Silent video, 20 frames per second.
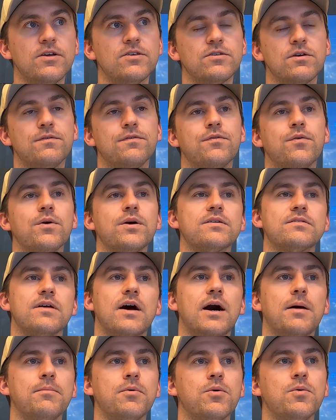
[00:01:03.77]
So, for
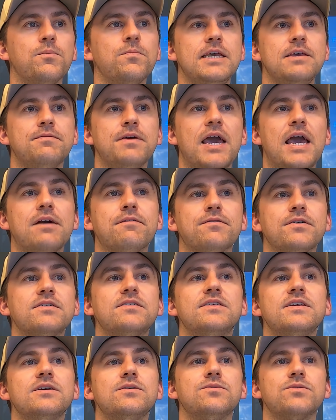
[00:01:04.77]
example, if every
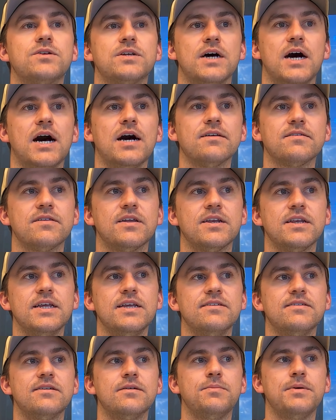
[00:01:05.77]
single task that
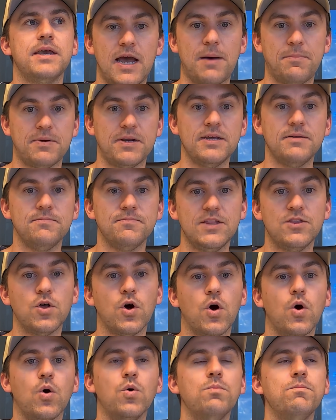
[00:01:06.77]
needs to be happening in the
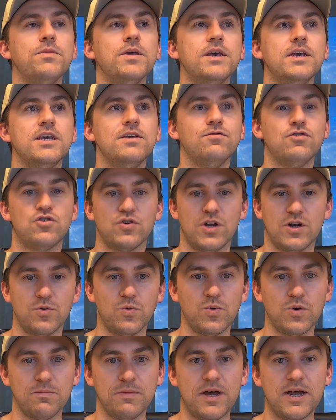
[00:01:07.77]
home, if you're trying to
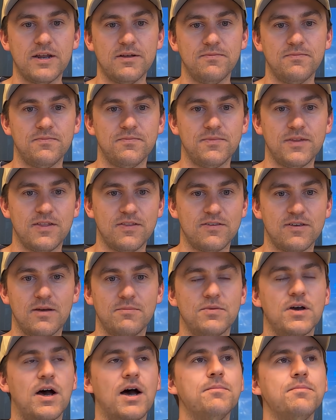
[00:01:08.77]
automate it, at the same
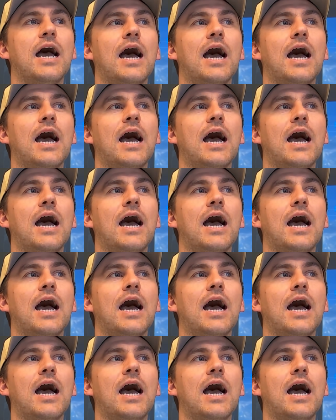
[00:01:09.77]
time.